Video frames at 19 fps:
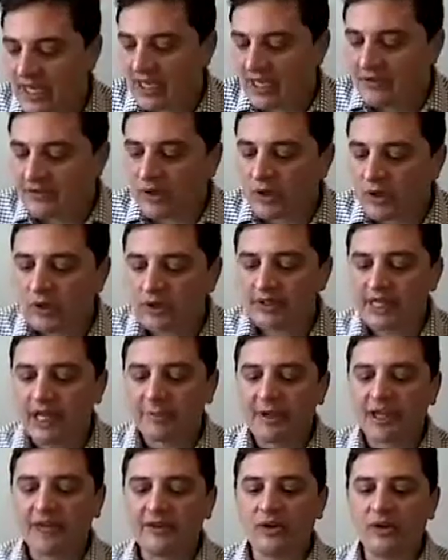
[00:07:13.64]
so tell
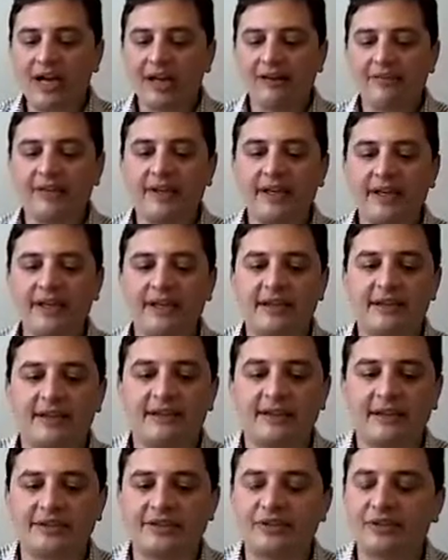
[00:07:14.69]
me, do you have
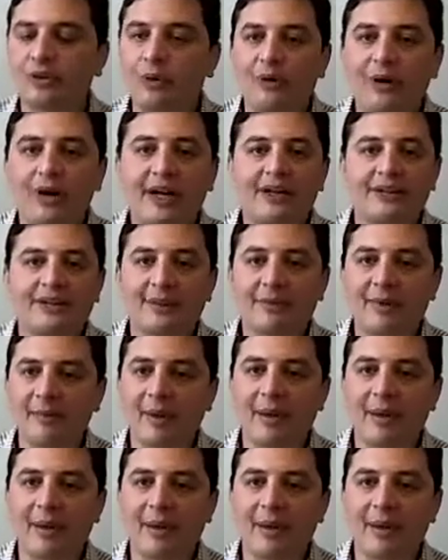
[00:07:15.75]
a story or something,